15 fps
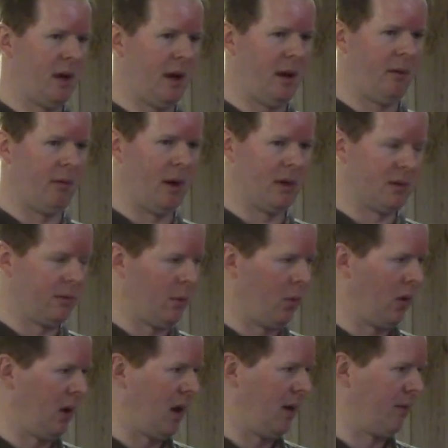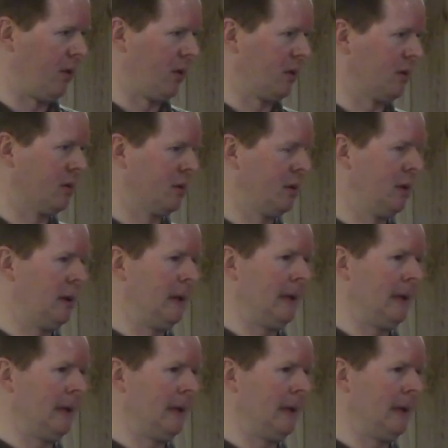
uh, reservoir levels,